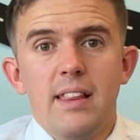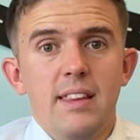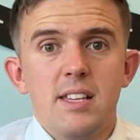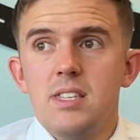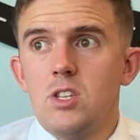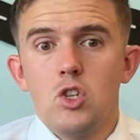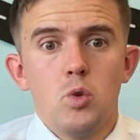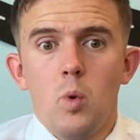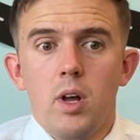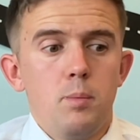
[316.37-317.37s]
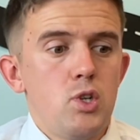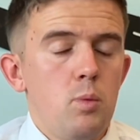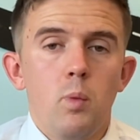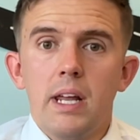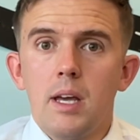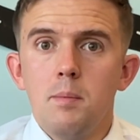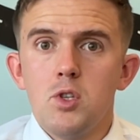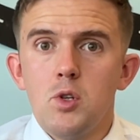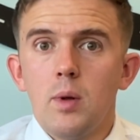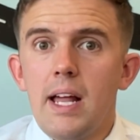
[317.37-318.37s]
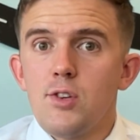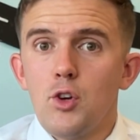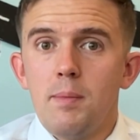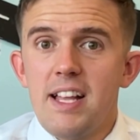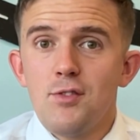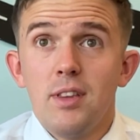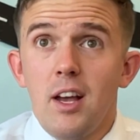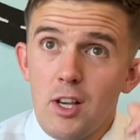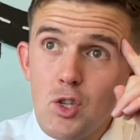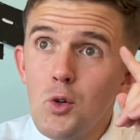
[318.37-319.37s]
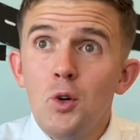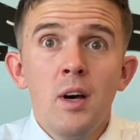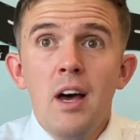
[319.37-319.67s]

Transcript: This is just one option when it comes to classroom lettering that I saw,